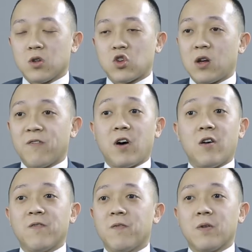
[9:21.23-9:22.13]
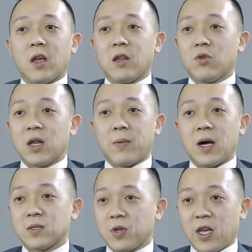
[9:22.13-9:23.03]
trying to evolve any way that I
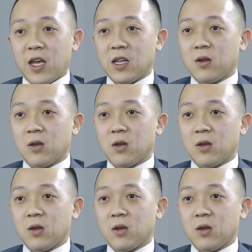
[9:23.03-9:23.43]
possibly can.